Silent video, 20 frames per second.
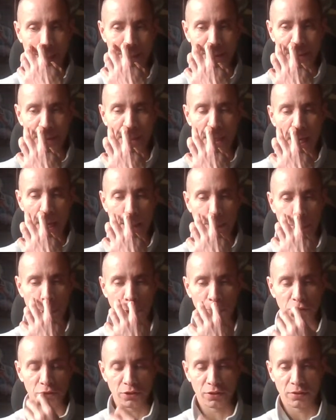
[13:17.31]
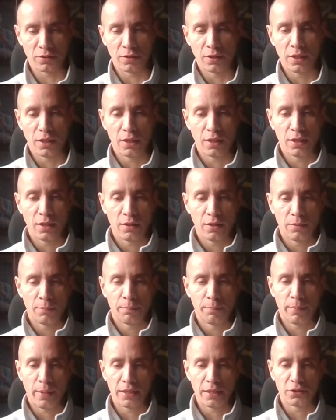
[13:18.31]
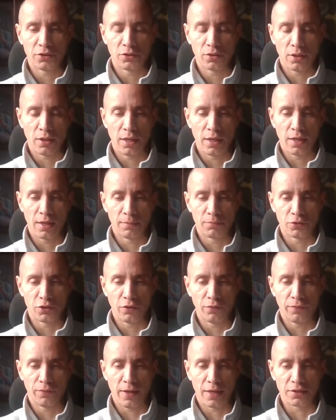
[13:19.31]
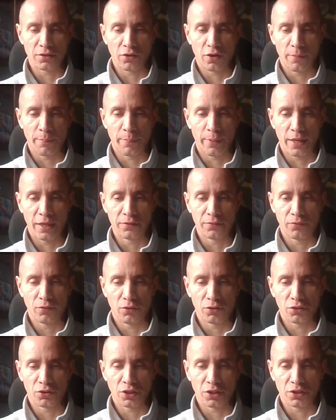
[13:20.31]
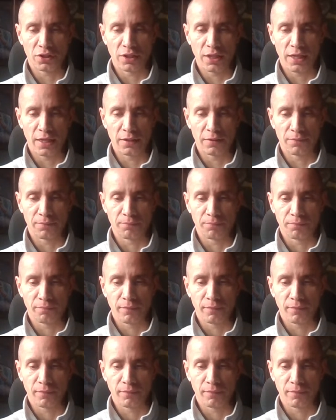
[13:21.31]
Patty and Johnson, page 2009, page 468.